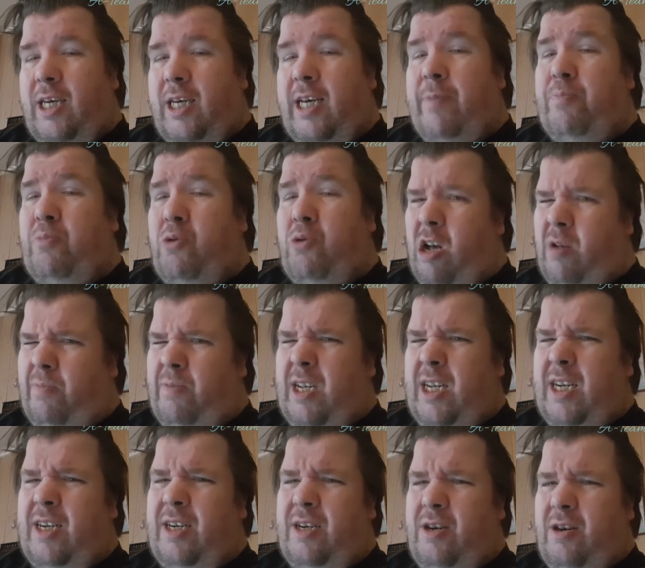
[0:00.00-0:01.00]
it
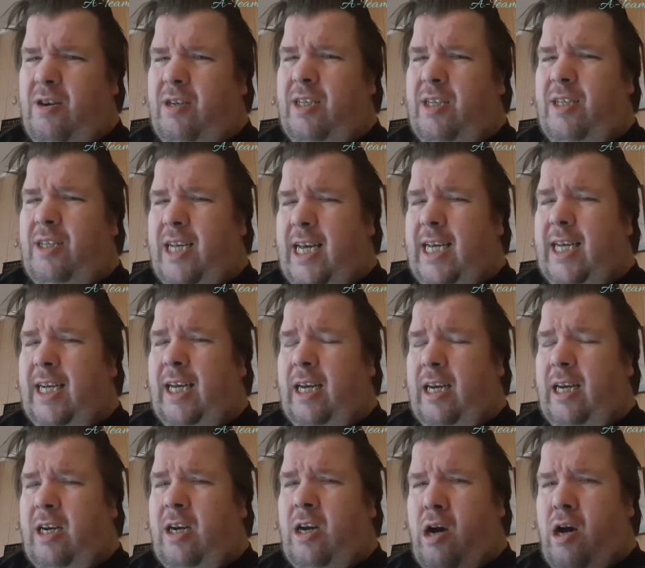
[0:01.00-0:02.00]
probably gonna take
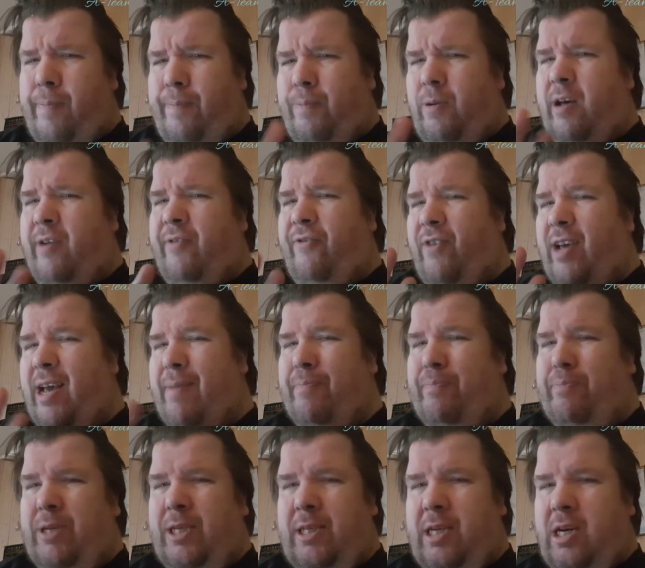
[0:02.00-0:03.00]
a couple of
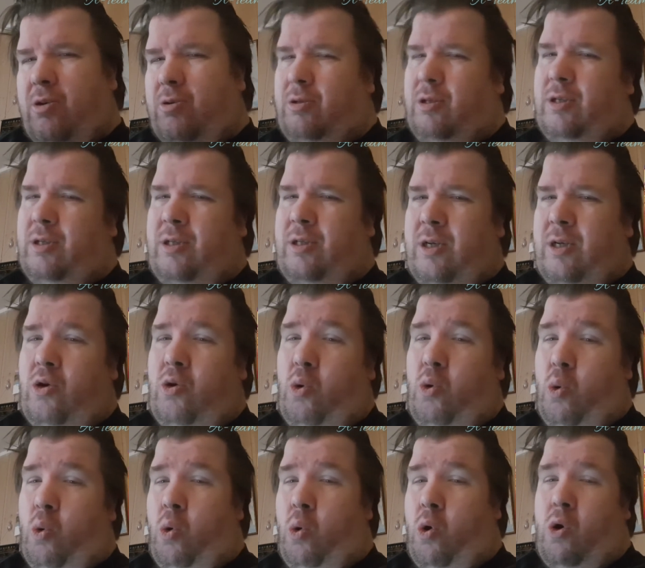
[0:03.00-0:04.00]
episodes
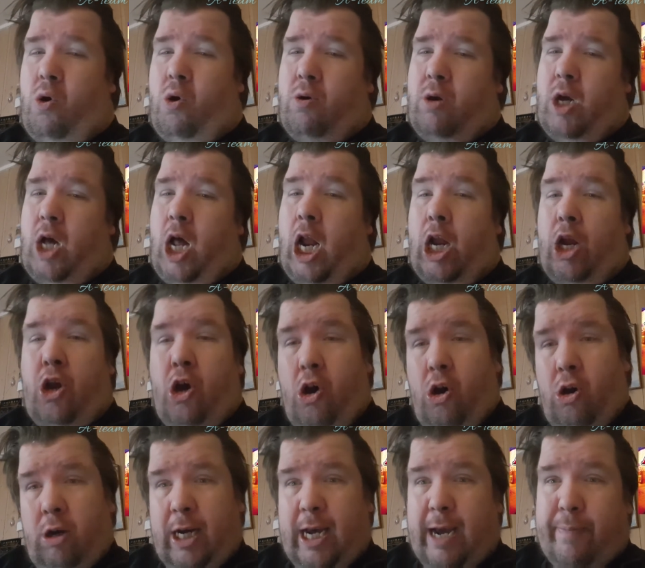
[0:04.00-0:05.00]
or a
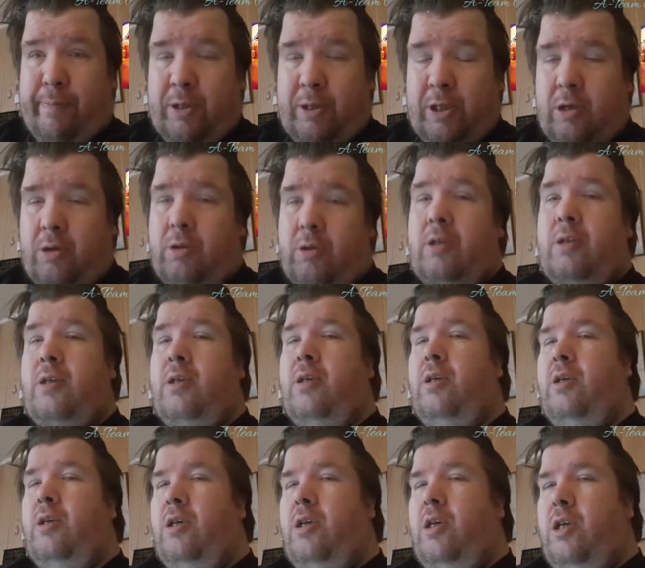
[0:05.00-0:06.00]
long episodes
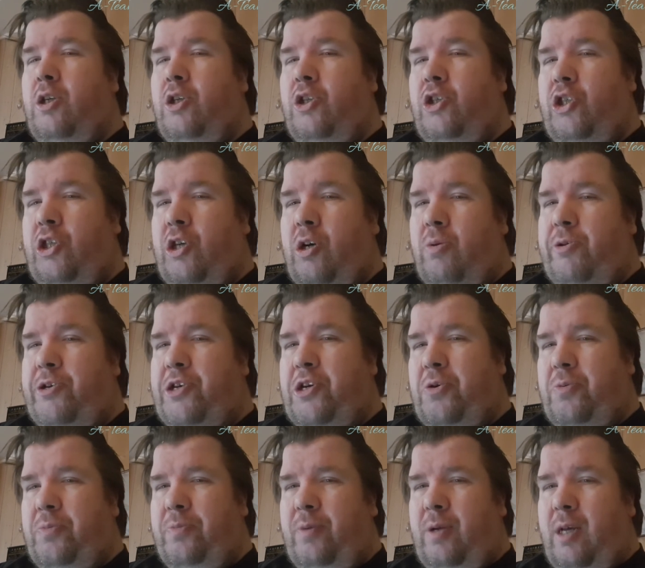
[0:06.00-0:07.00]
to show
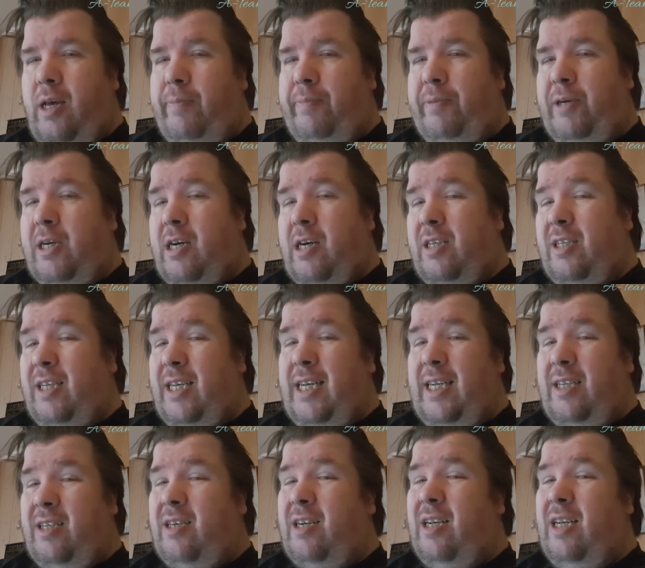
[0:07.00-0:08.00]
you. Because
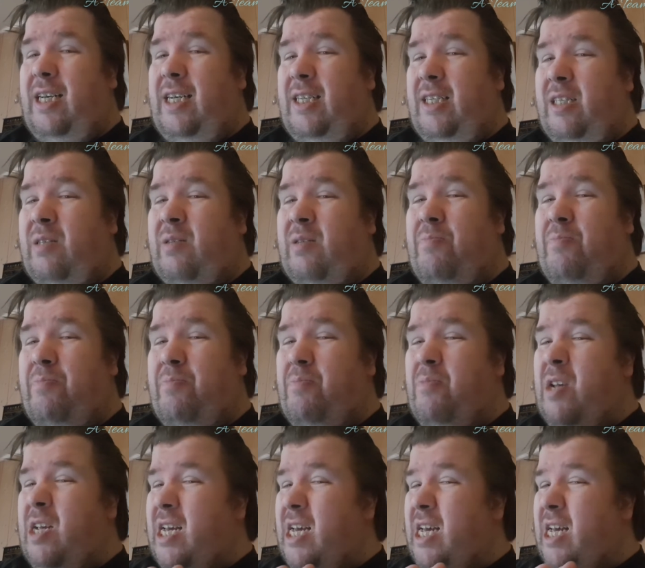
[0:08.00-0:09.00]
it's
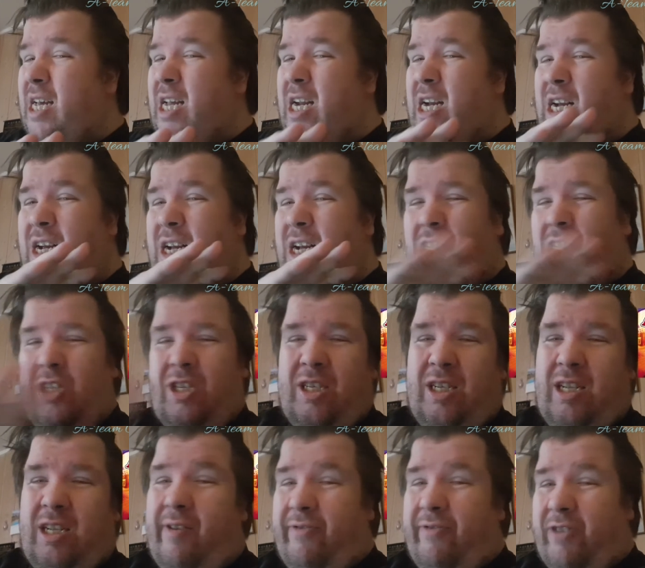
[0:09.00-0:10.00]

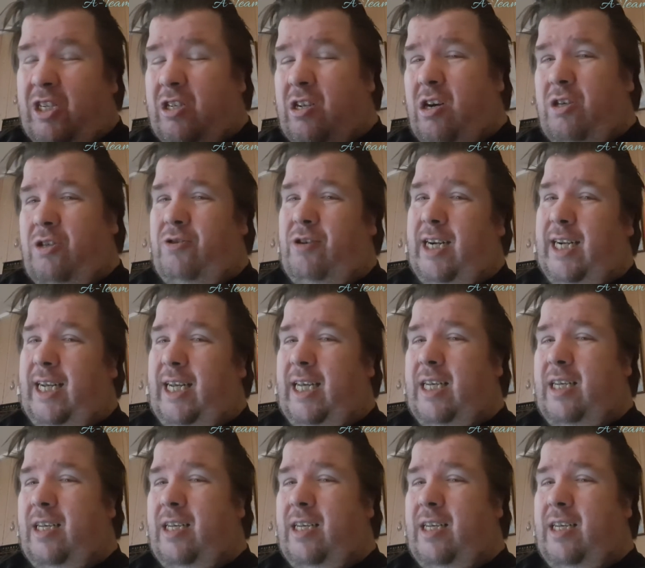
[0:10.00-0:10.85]
lots of Star Trek.